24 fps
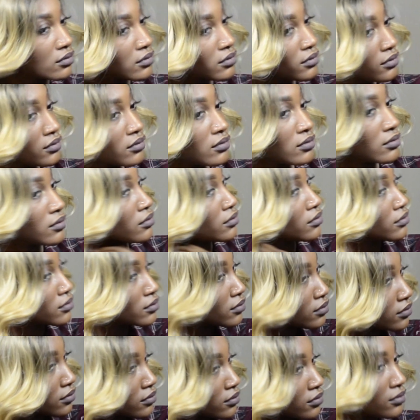here to comb
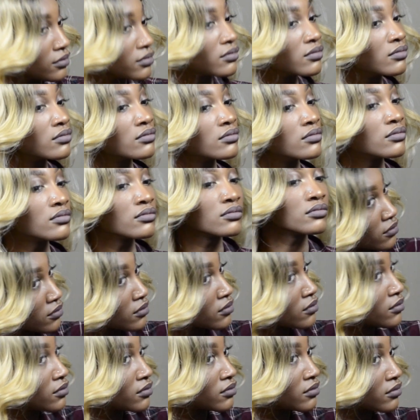out these curls. I
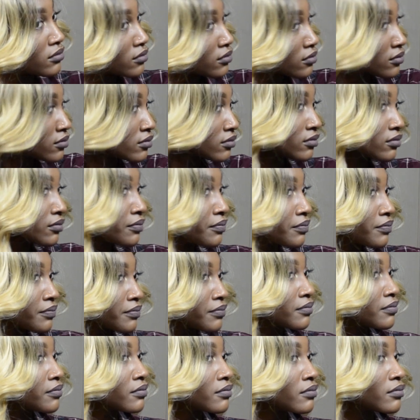really don't want all these
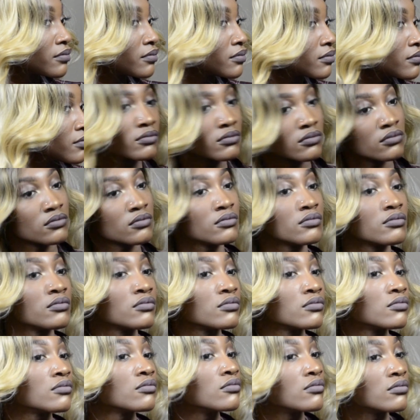curls to be honest with
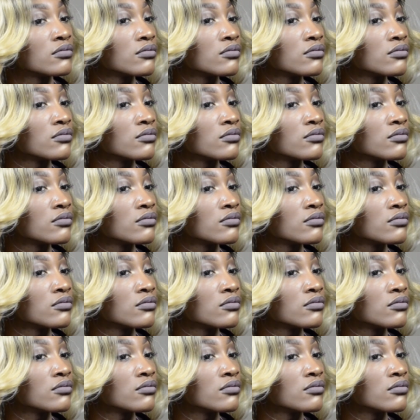you.